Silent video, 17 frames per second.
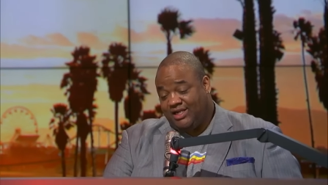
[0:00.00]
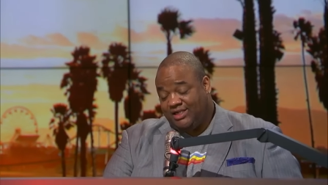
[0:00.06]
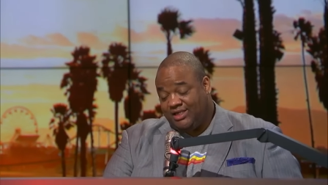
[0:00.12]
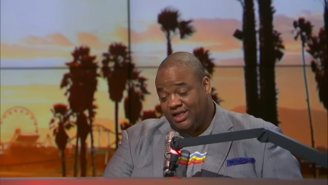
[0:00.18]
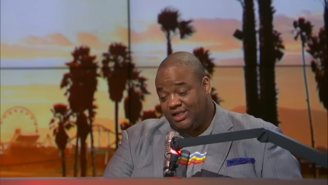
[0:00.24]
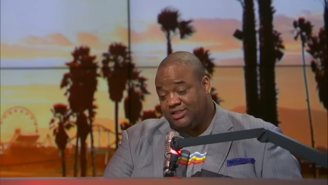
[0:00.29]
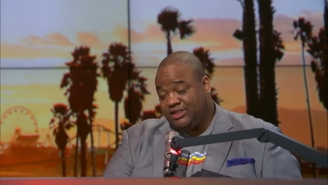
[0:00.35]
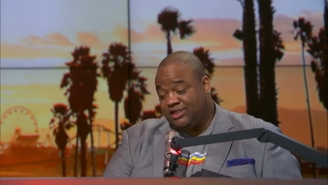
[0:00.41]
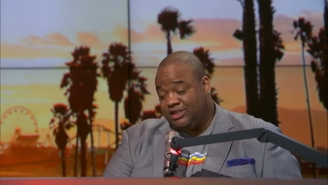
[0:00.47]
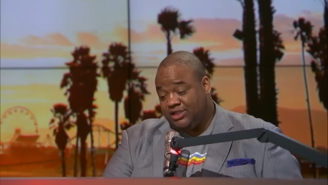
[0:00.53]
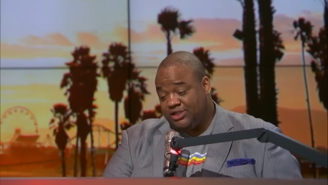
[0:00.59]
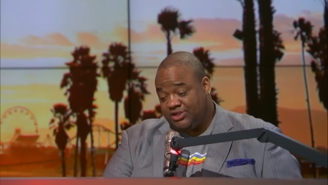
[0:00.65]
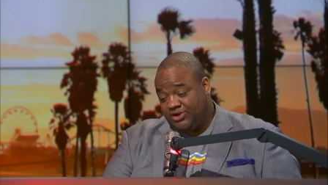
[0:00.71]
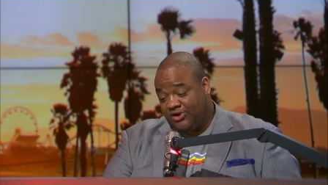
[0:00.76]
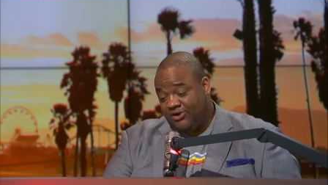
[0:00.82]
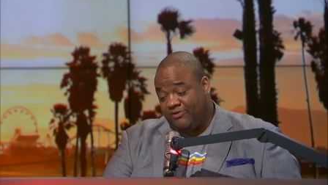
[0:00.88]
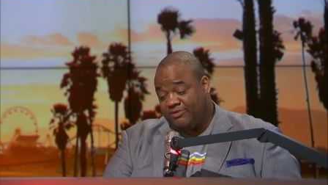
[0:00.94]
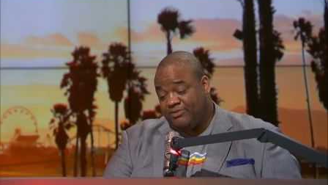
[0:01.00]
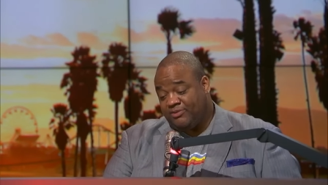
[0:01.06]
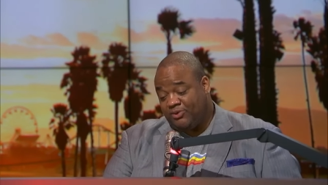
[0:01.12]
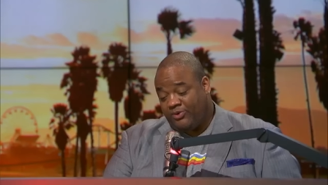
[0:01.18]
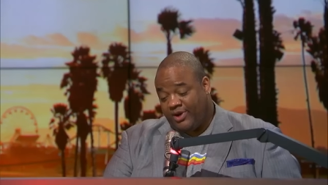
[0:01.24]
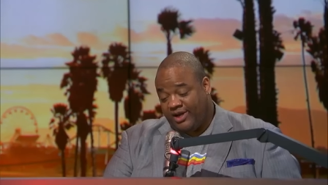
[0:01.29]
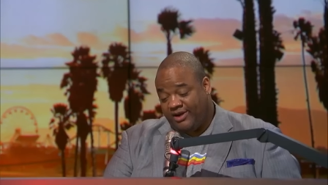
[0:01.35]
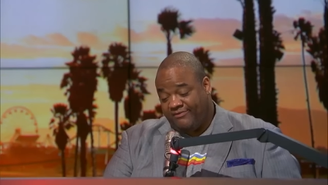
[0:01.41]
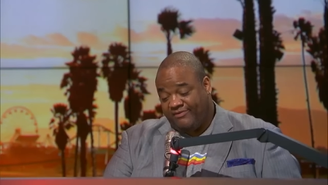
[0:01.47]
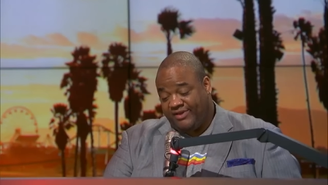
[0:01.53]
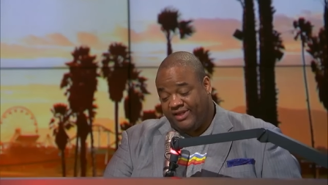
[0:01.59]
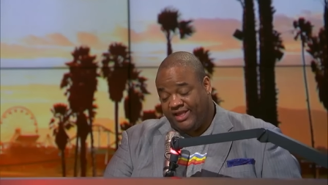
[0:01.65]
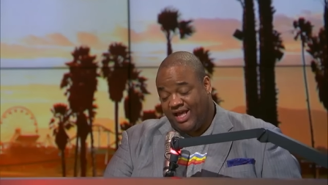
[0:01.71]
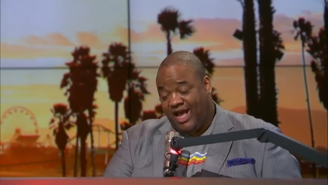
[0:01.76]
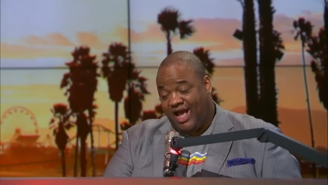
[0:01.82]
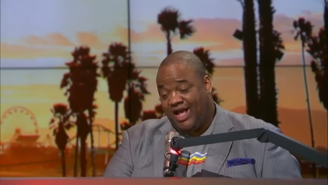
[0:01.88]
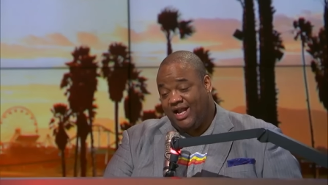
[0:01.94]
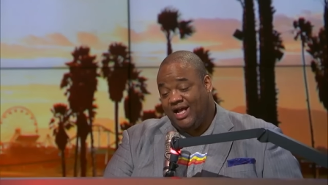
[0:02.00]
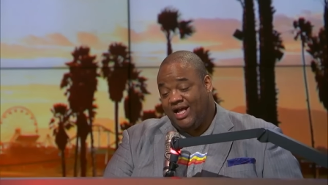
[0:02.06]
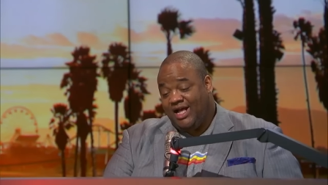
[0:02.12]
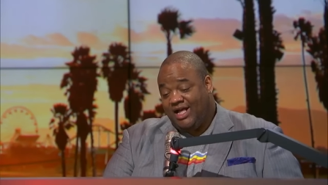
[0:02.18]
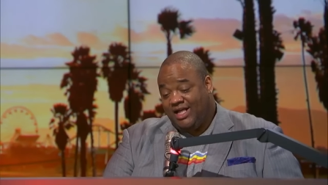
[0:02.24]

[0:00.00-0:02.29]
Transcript: doesn't deserve some credit for that,